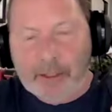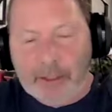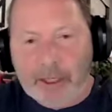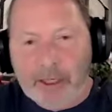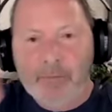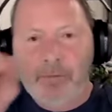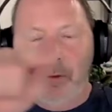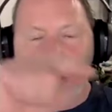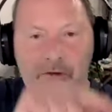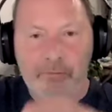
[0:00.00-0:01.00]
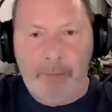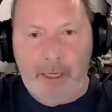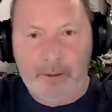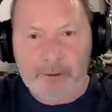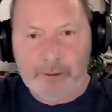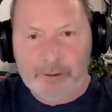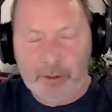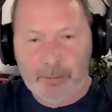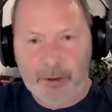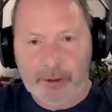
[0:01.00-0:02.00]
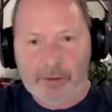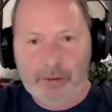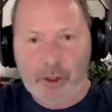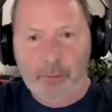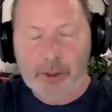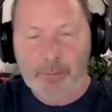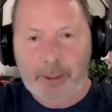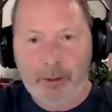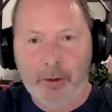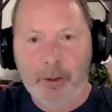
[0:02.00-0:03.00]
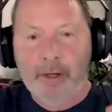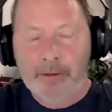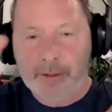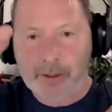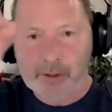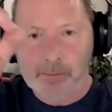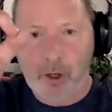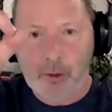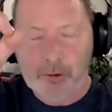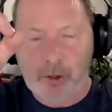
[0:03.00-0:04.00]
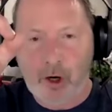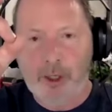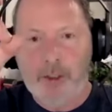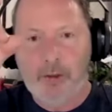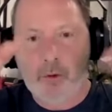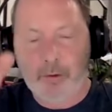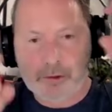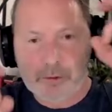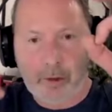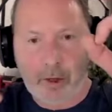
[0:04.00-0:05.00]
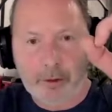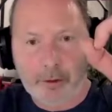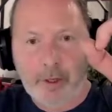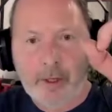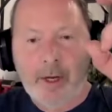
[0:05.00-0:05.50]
the influence of balance and stability is so much bigger than the smaller cardio or the smaller